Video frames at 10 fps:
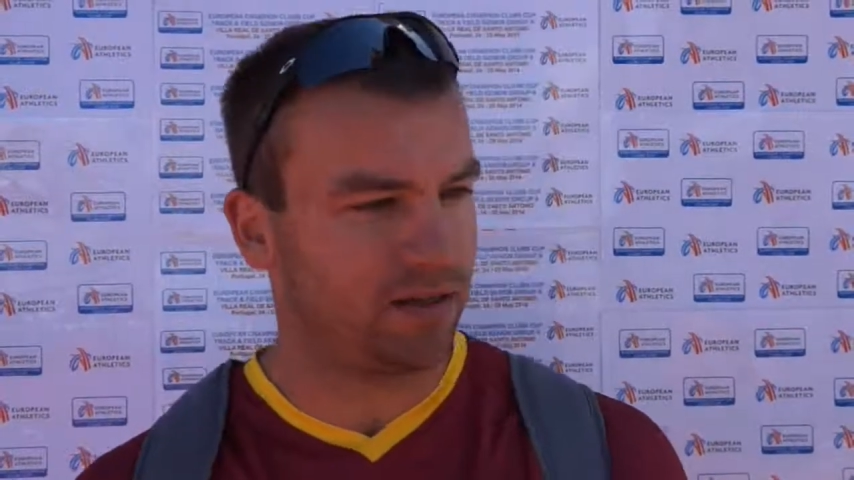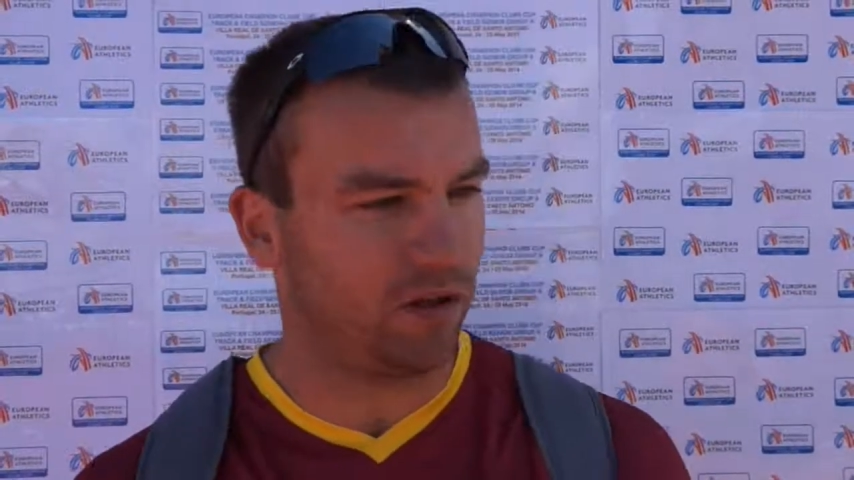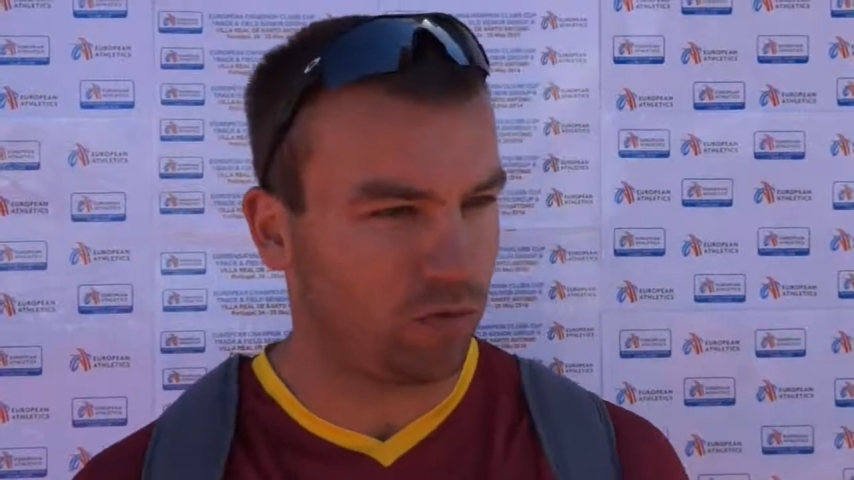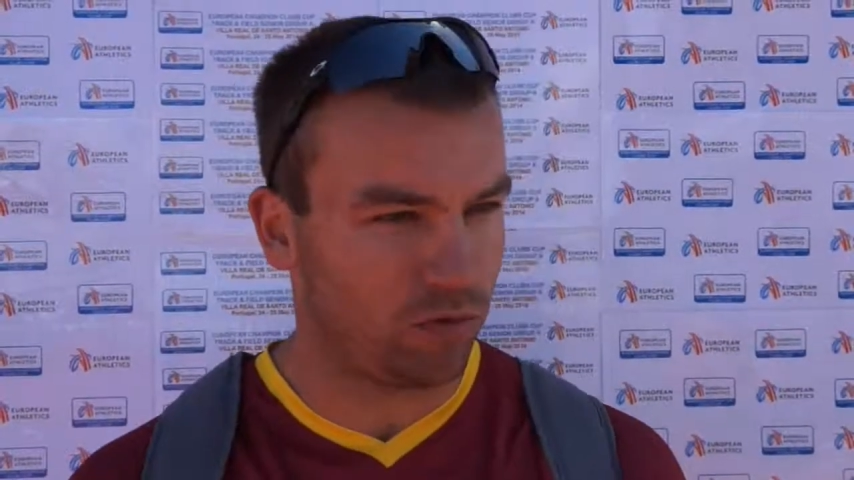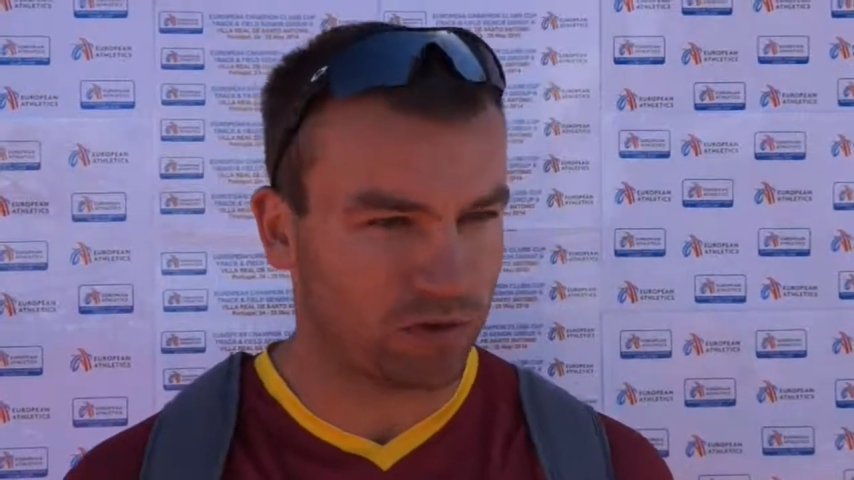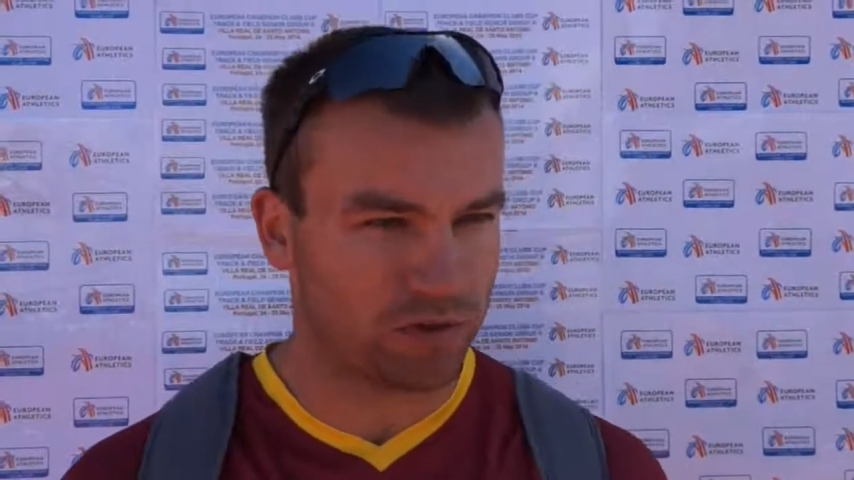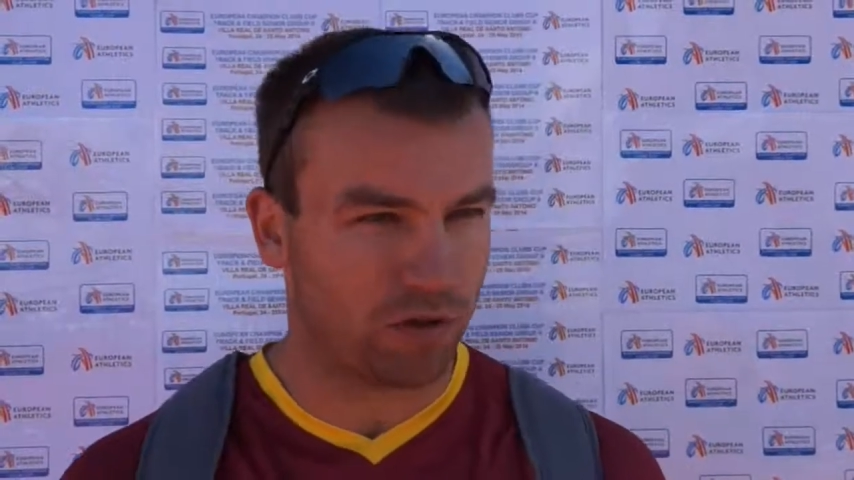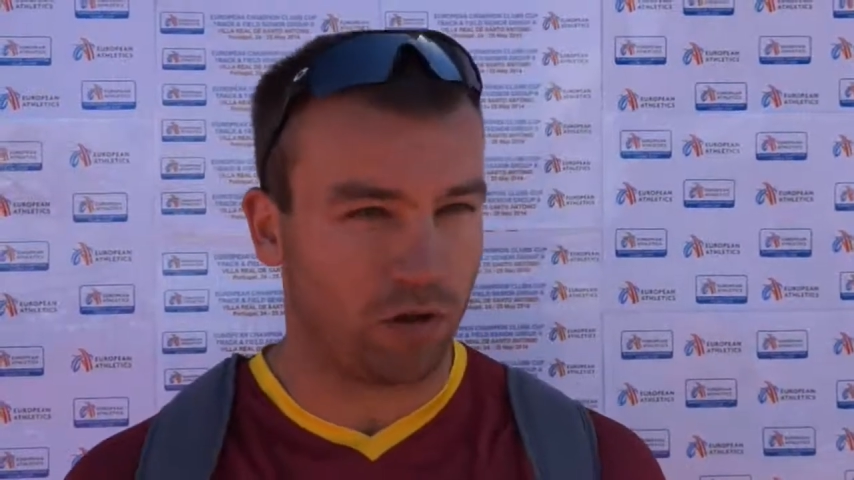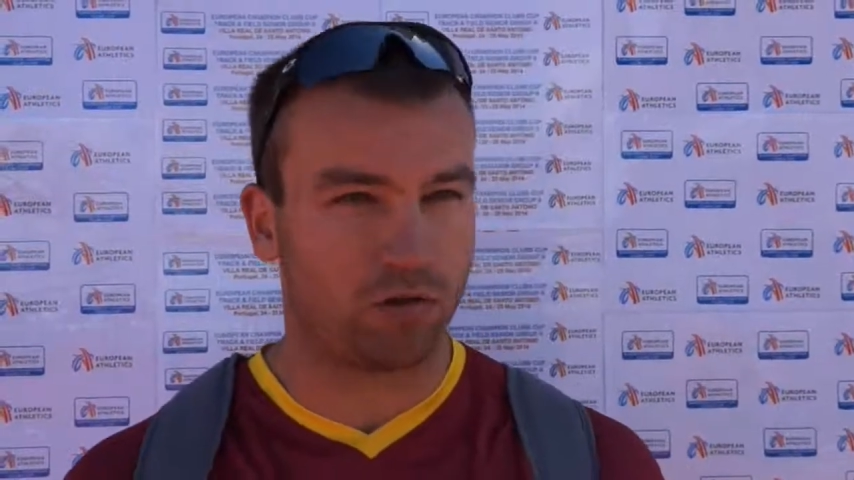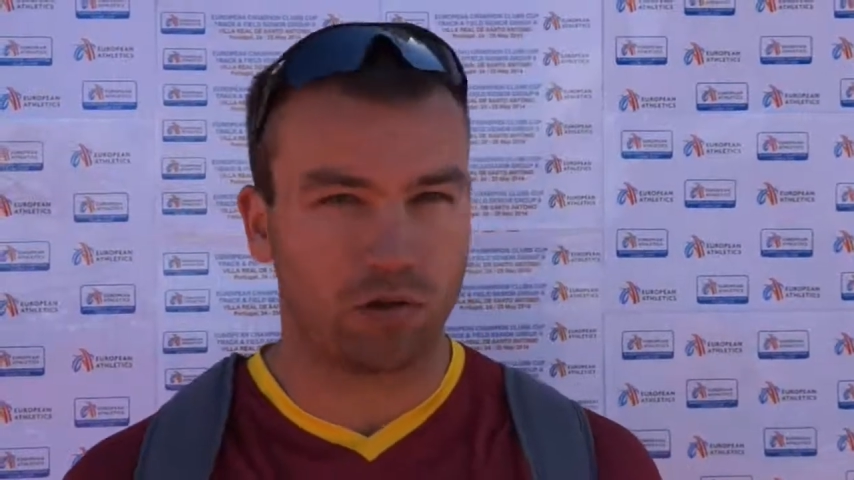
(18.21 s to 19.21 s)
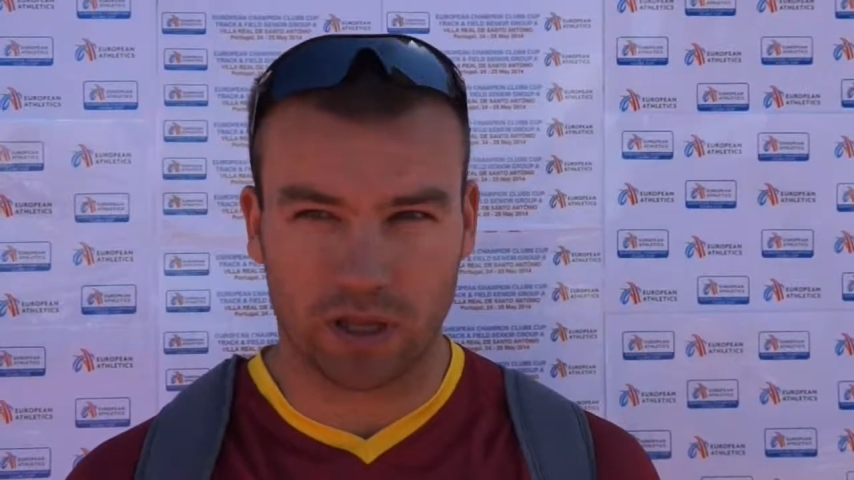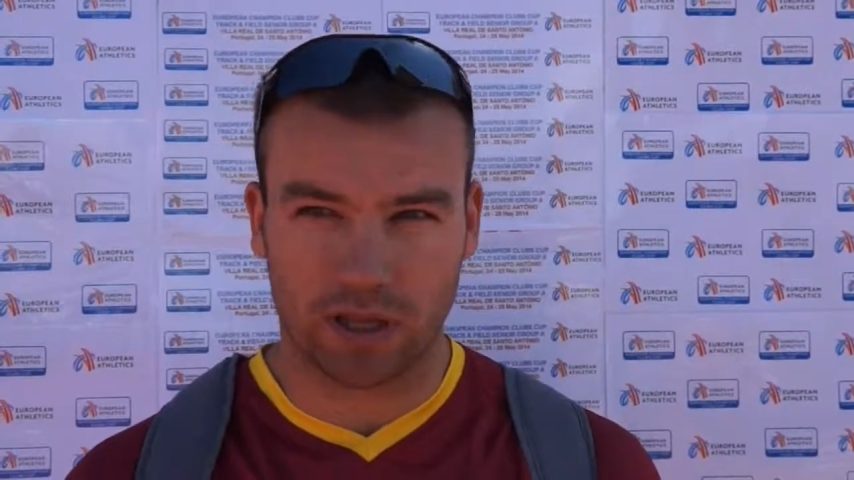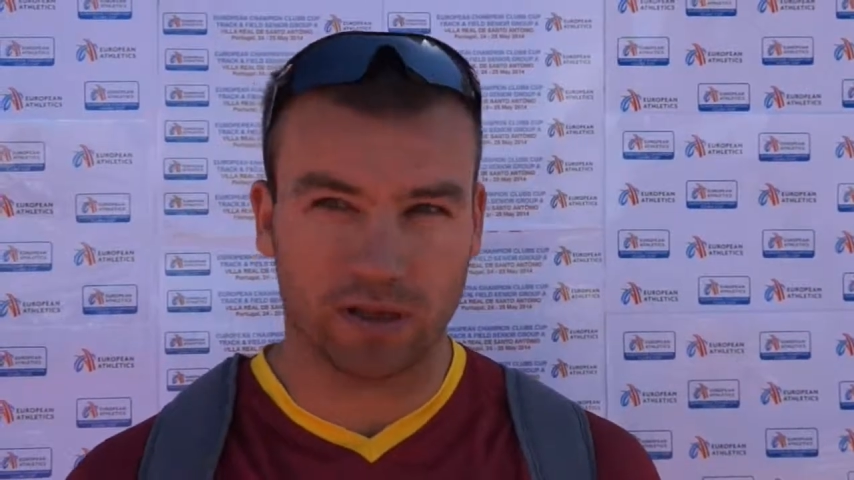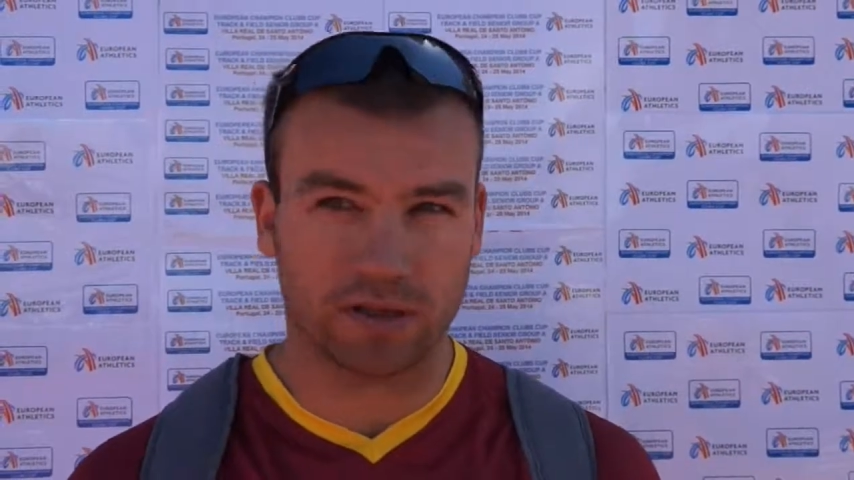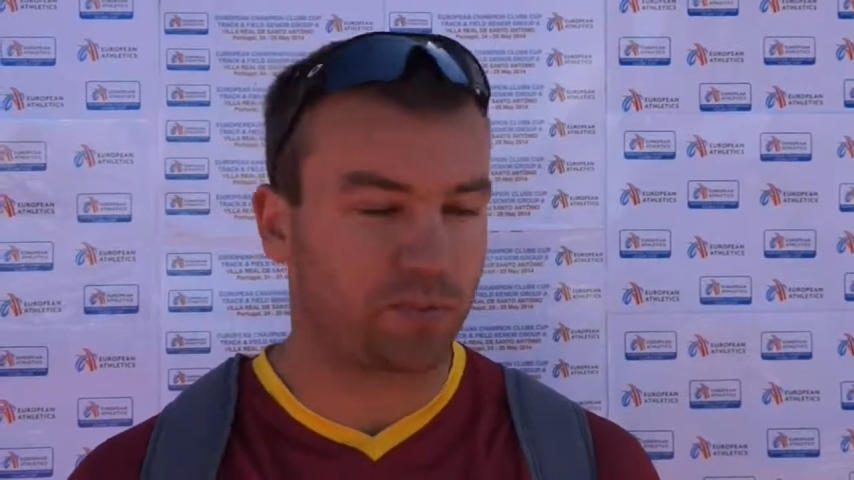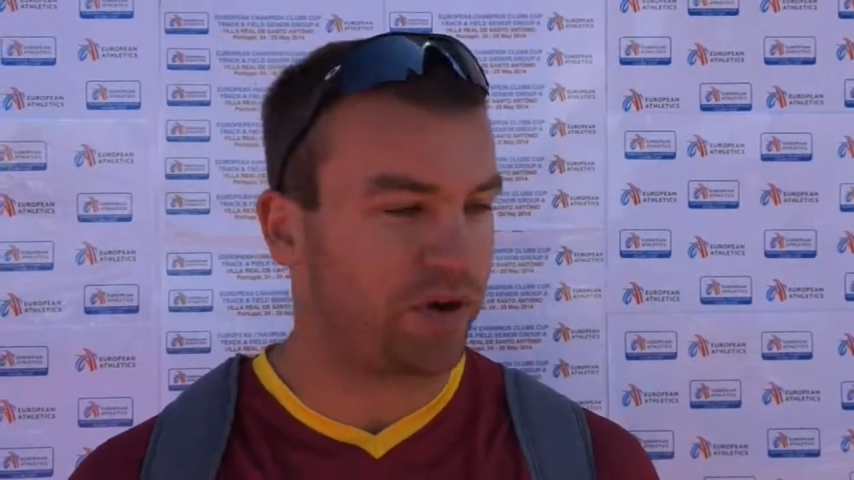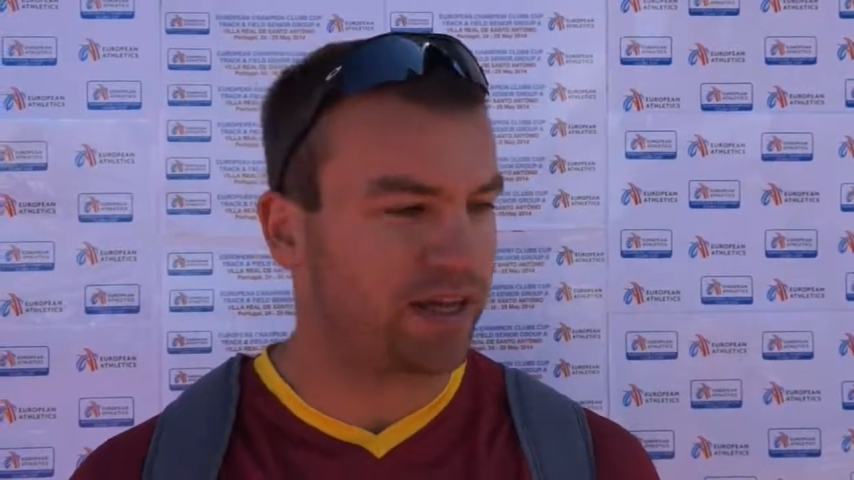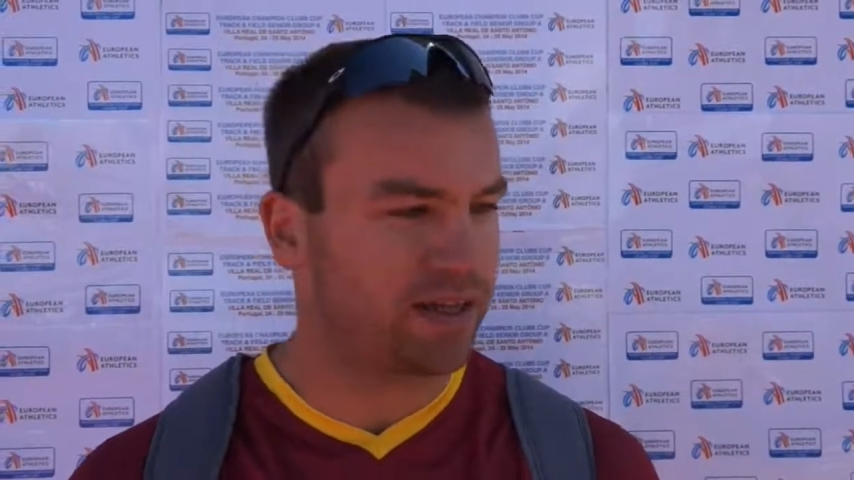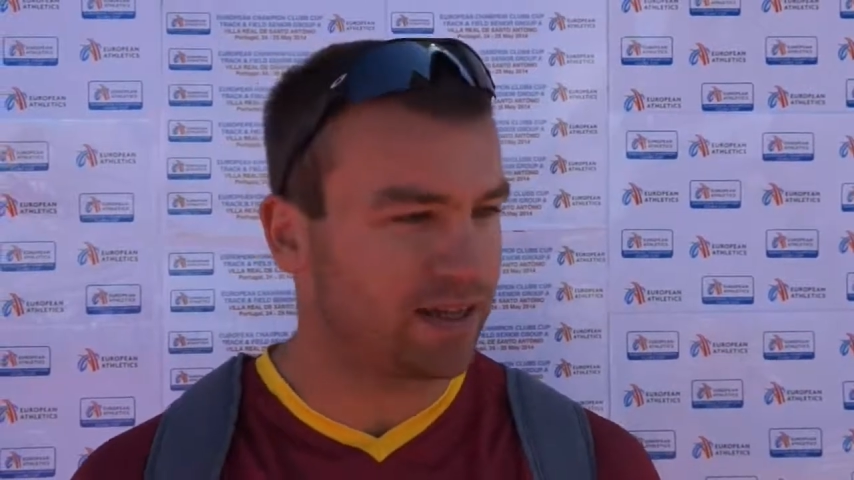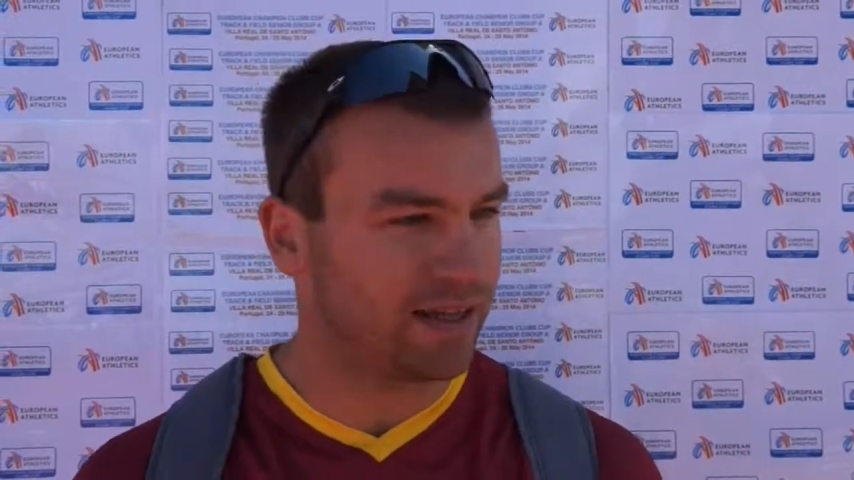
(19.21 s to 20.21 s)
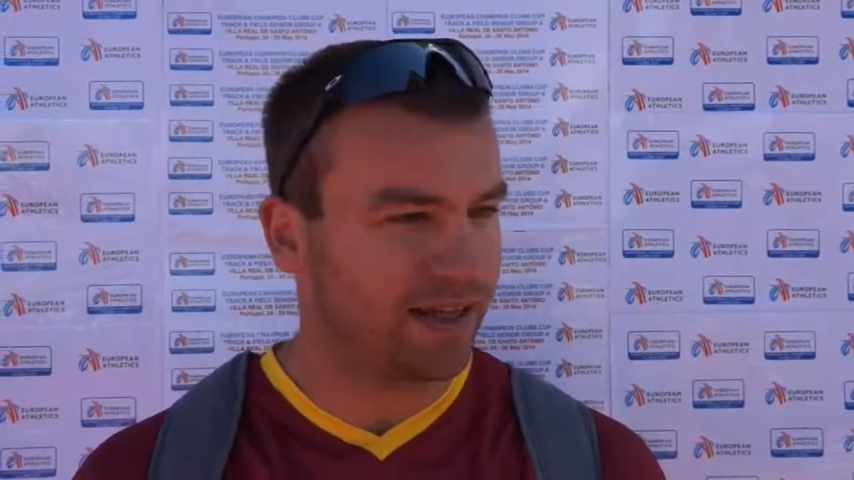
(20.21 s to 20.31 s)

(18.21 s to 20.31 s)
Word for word: almost whole uh, spring.